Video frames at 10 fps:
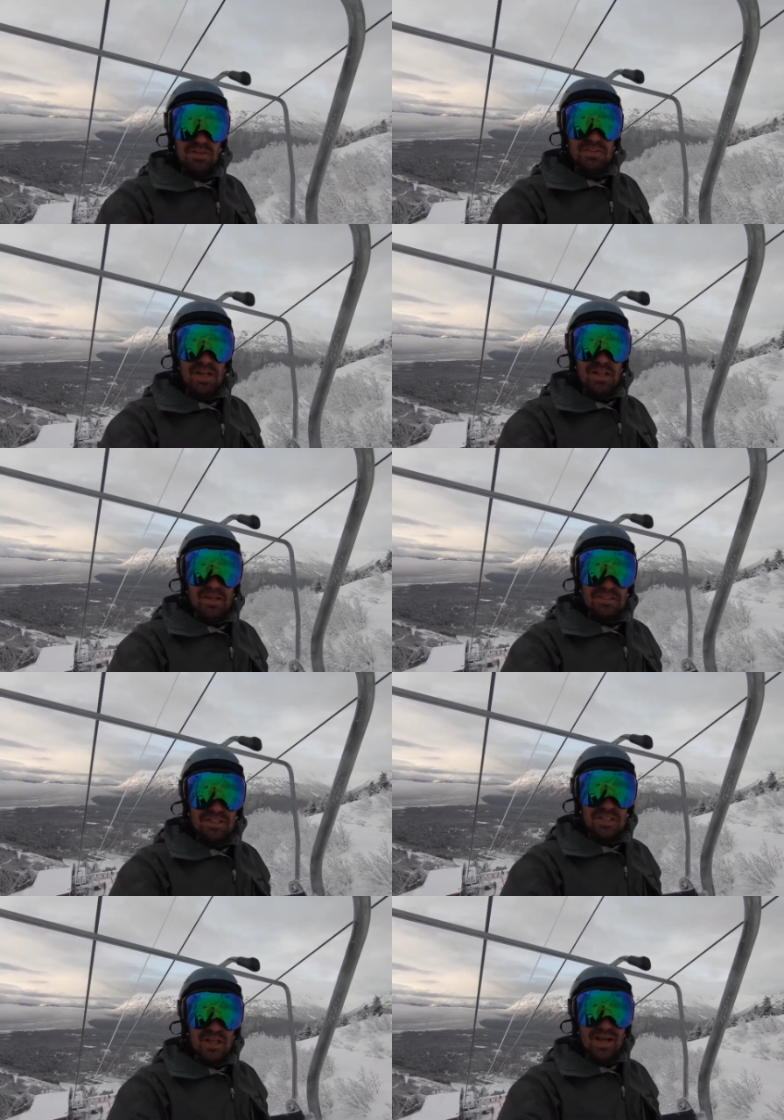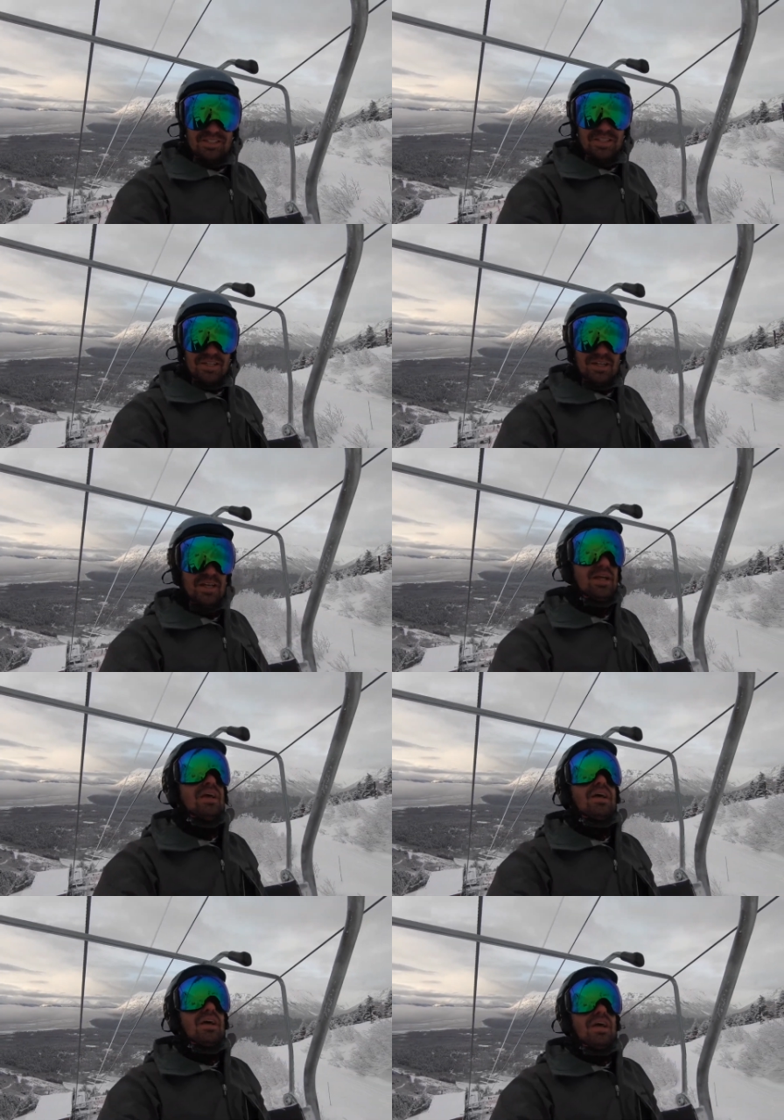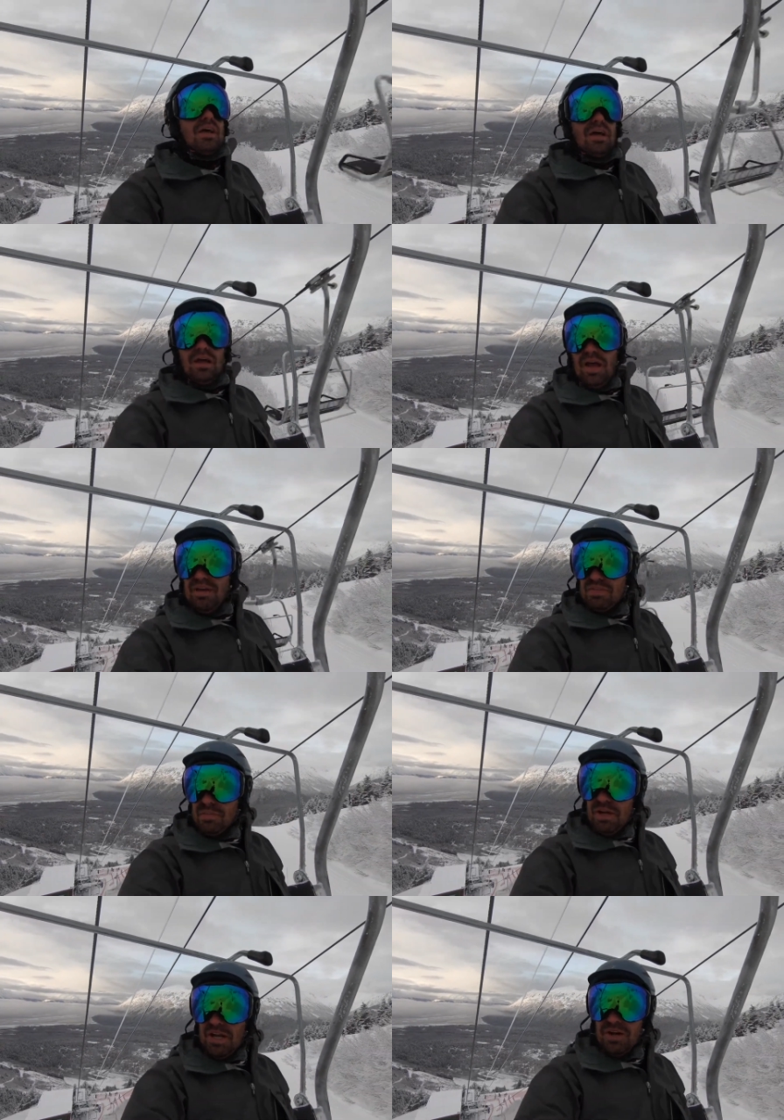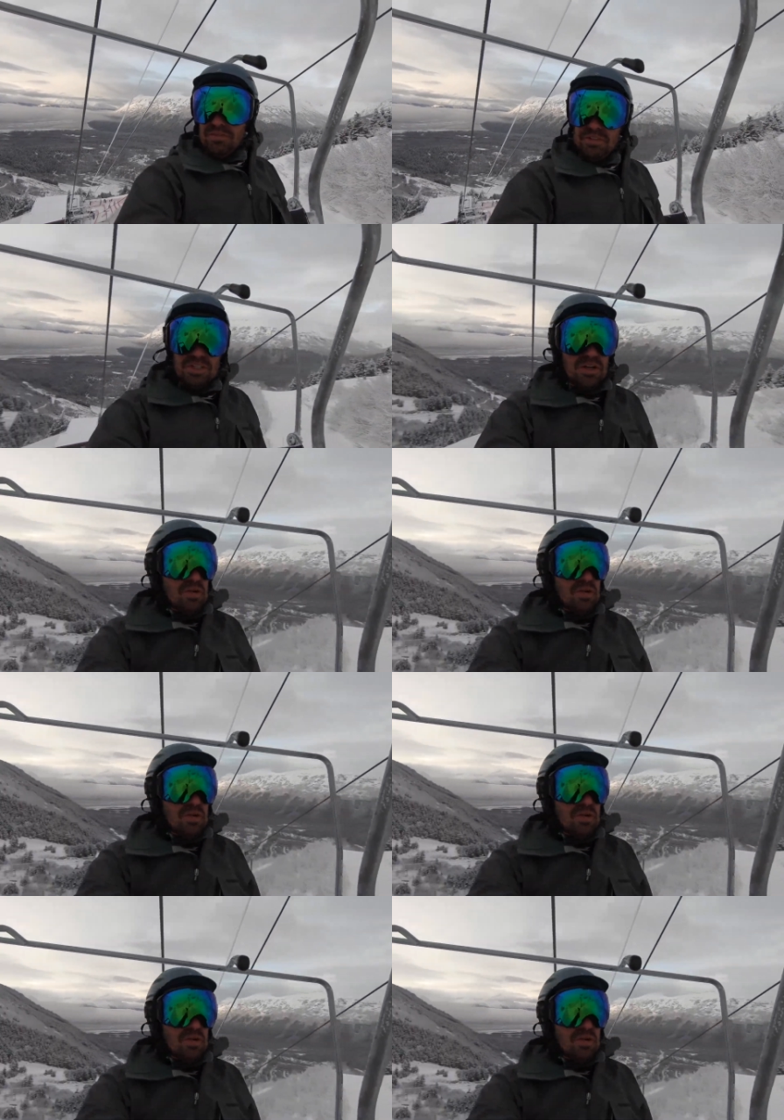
lift at Alyeska, Alaska. After my conference on